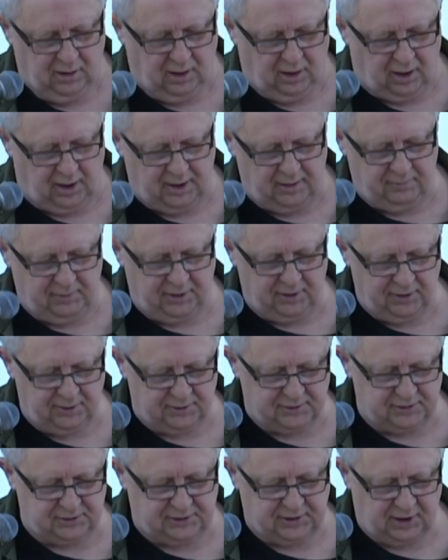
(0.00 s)
I am here
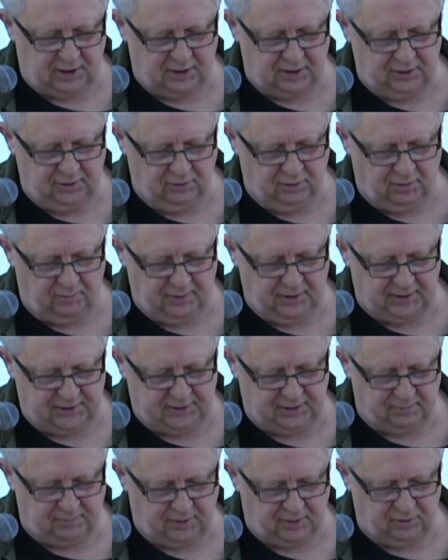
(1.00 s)
to tell you a bit
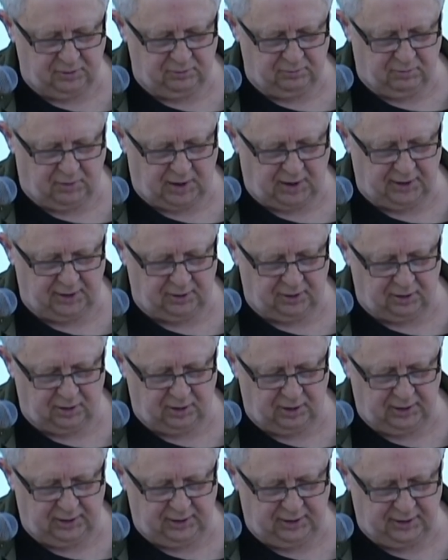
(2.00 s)
about my
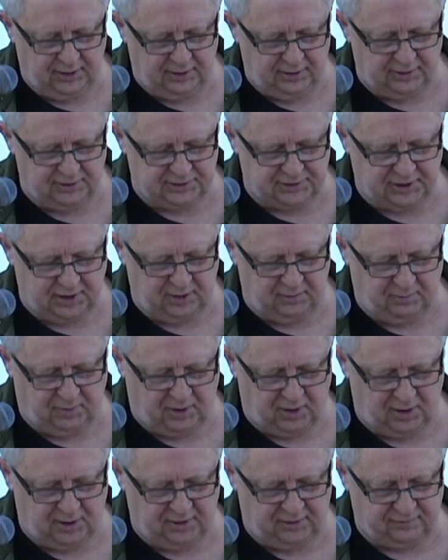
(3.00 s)
early years in
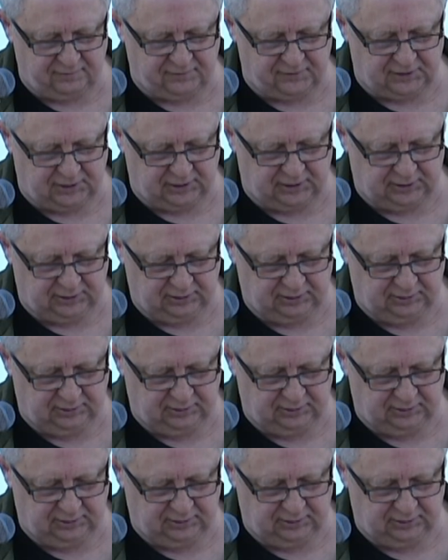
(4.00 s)
Pondville